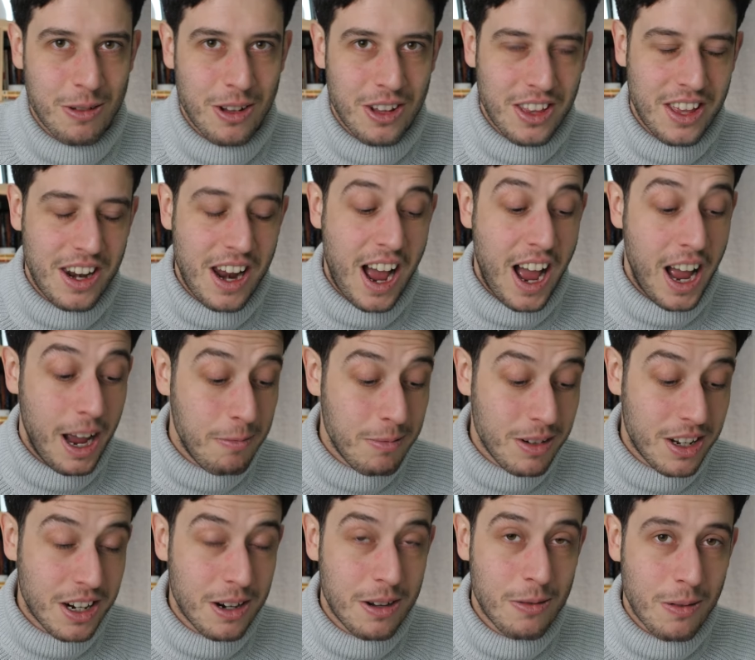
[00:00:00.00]
Well then I'm
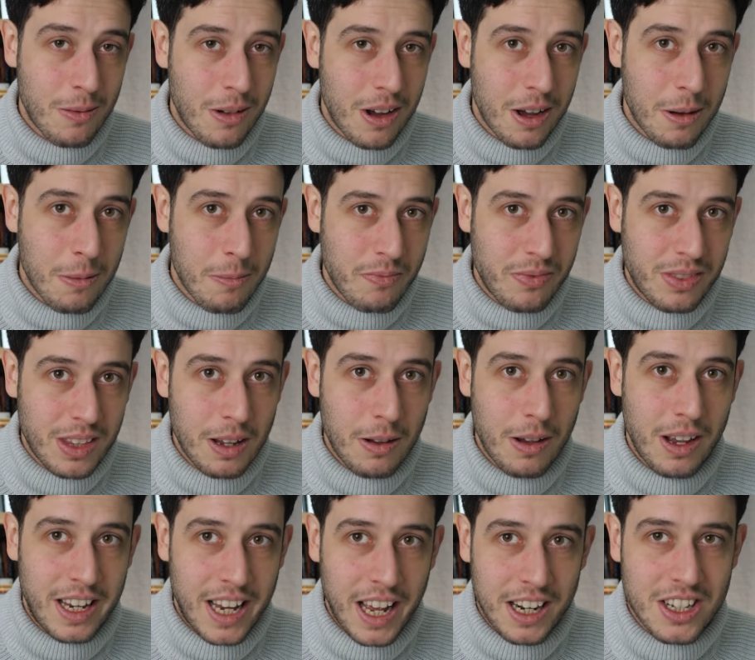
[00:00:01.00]
gonna
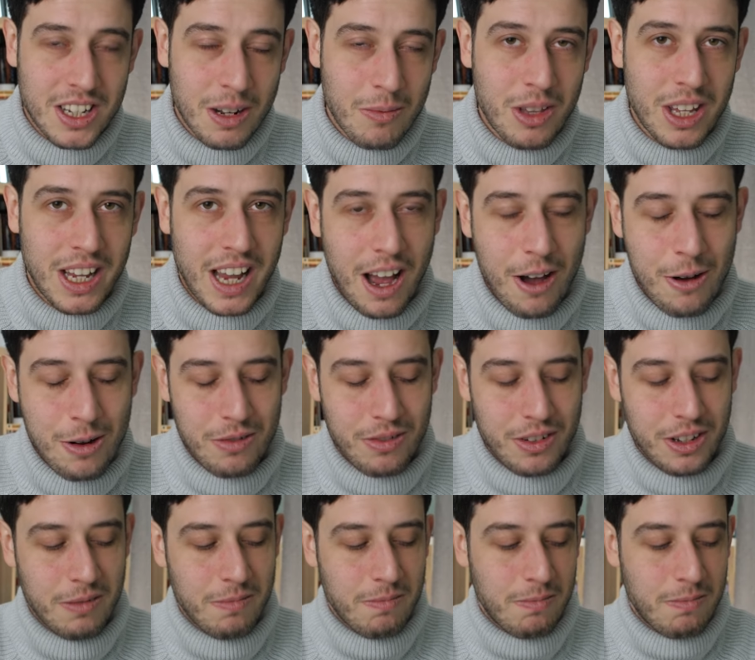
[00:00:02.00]
get something out of it.